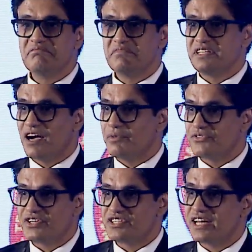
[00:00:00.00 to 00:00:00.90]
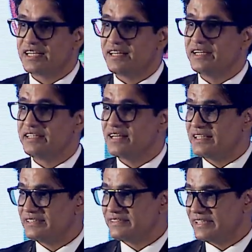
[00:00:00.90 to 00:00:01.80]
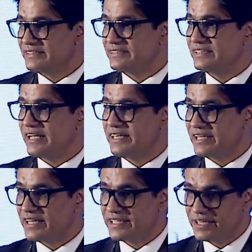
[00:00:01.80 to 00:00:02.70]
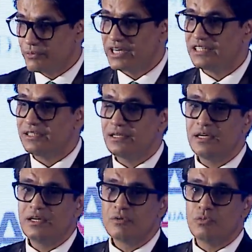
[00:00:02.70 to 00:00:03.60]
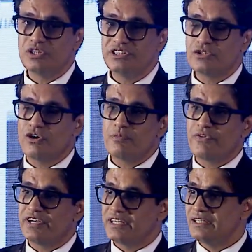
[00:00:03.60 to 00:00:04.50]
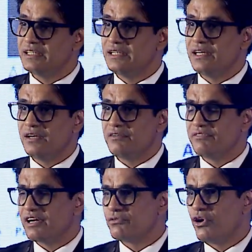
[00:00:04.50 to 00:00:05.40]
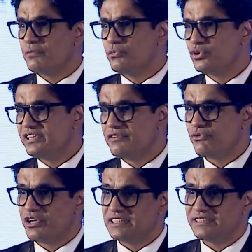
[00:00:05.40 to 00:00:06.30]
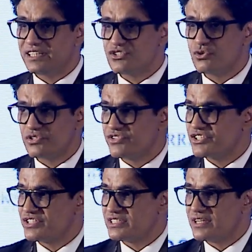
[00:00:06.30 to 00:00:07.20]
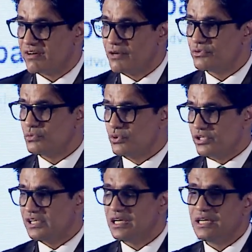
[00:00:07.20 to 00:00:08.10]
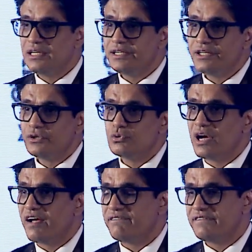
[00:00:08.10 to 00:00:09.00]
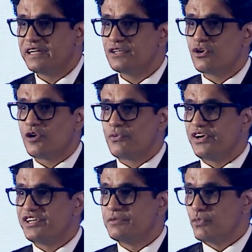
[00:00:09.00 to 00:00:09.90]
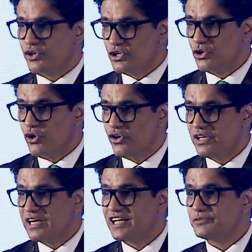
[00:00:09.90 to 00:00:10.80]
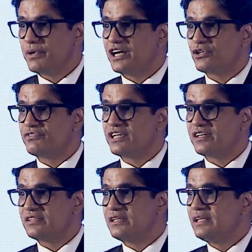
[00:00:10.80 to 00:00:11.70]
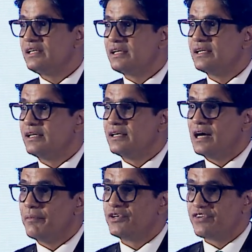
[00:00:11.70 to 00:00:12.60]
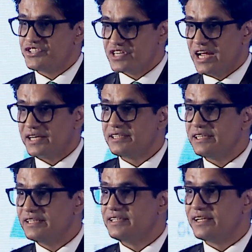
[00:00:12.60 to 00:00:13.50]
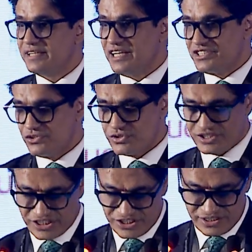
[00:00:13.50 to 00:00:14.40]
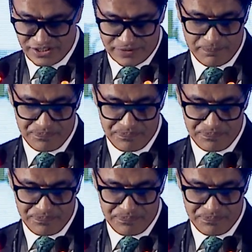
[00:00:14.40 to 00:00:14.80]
the Arbitration Act 1996 in England and Wales was incorporated. We have got more than 46 jurisdictions around the world who have incorporated model law as part of their Arbitration Act in their national jurisdictions.